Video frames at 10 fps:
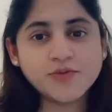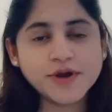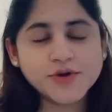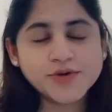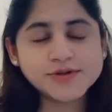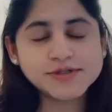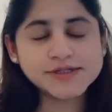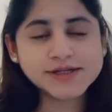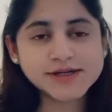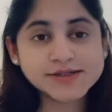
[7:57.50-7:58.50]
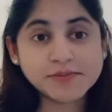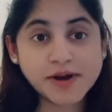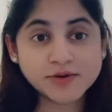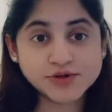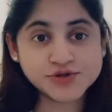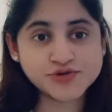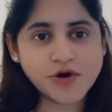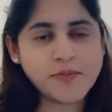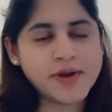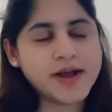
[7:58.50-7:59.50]
we are going to discuss about
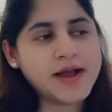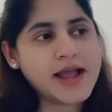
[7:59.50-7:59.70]
trauma.